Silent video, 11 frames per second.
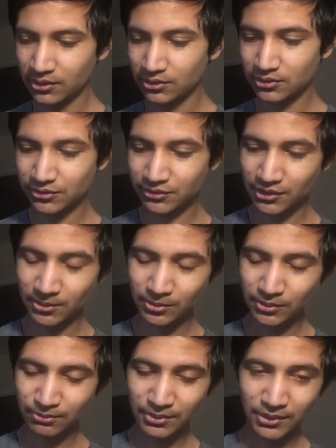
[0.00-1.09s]
Subscribe
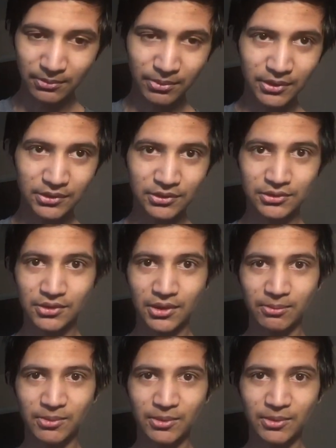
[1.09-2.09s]
to PewDiePie. Subscribe